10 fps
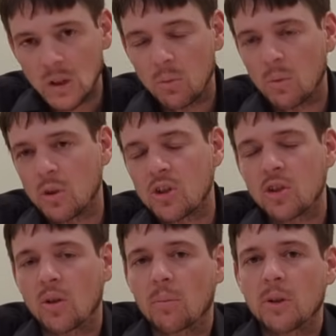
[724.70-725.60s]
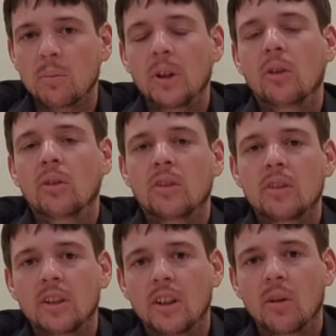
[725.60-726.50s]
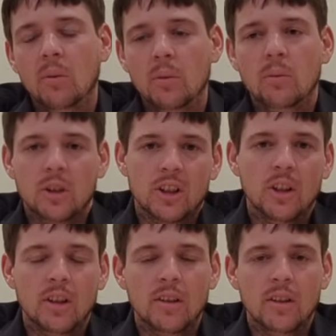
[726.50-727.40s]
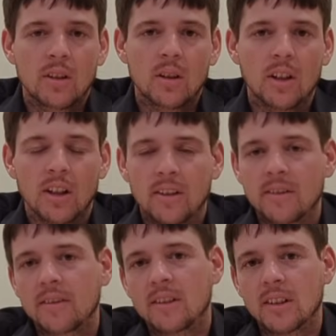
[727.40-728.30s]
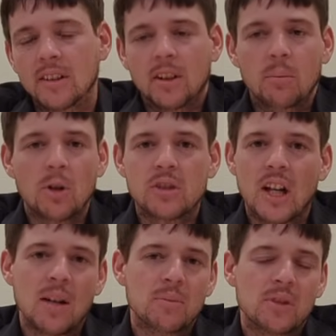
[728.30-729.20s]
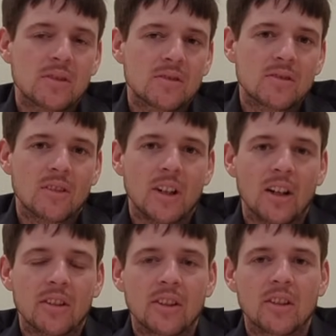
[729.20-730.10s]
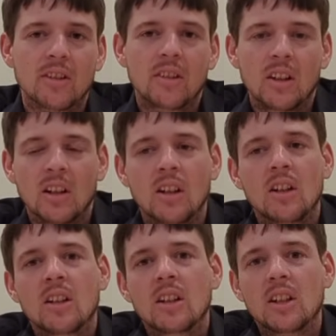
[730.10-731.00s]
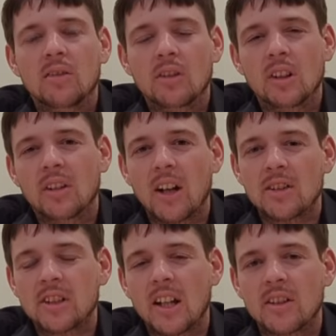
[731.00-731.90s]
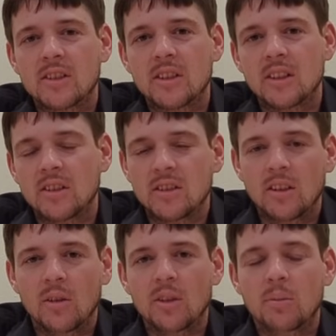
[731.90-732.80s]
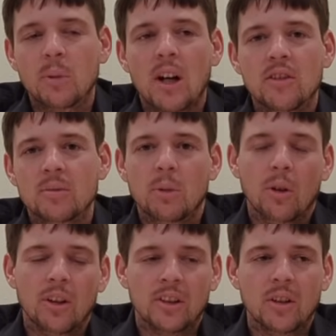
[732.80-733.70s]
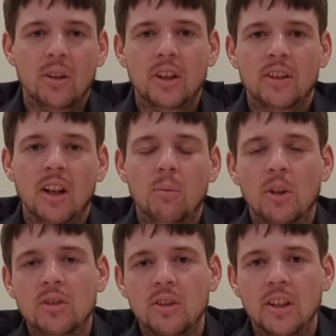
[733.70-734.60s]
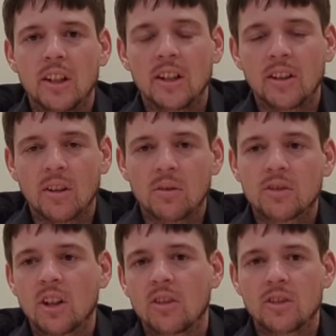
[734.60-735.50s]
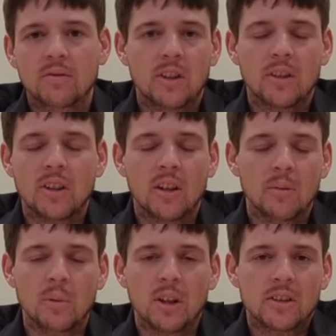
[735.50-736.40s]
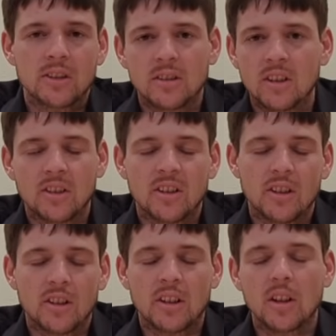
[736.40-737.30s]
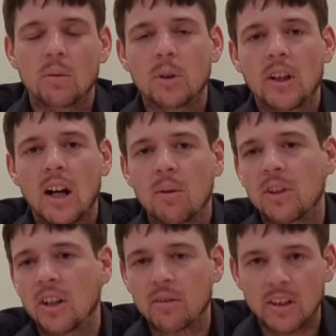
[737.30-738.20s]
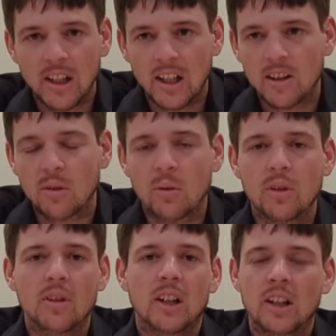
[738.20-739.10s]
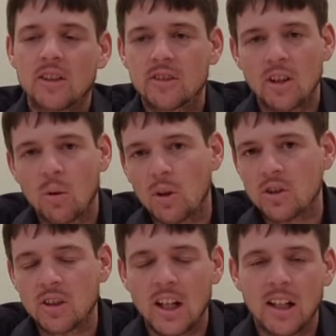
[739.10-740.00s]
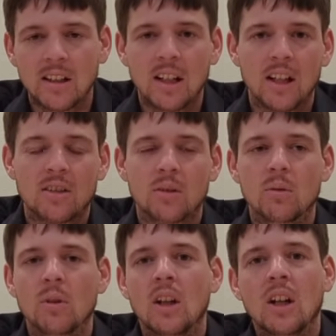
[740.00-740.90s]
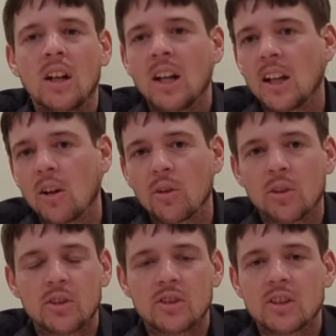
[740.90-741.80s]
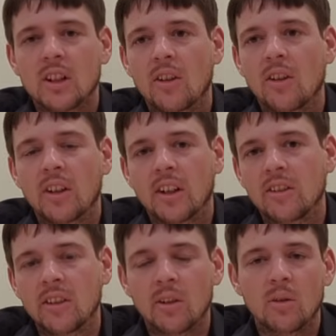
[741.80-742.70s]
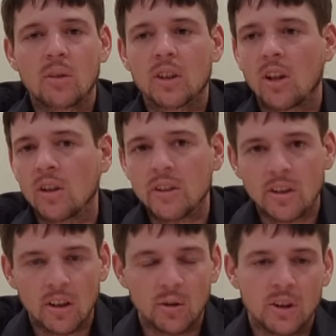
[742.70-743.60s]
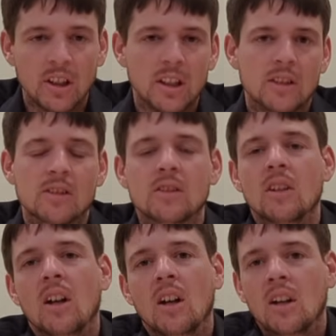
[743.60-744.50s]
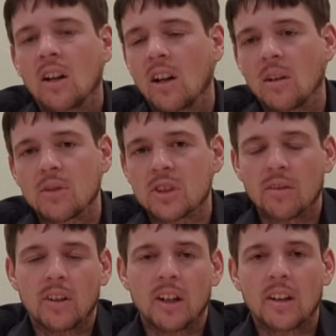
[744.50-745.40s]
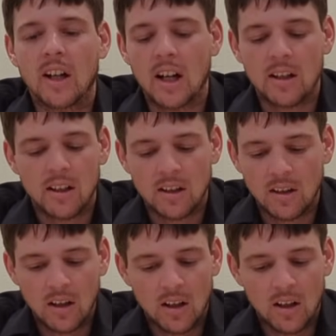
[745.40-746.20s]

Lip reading: when we show up to build, we're good. And most times around here, if you live outside of the cities, you can probably just build it and go in and tell them what you did, and they'll charge you 50 to 100 bucks, and you're good to go. But I would definitely get it in order, at least know what you can and can't do. And also, just another thing is, call in your locates, stuff like that. And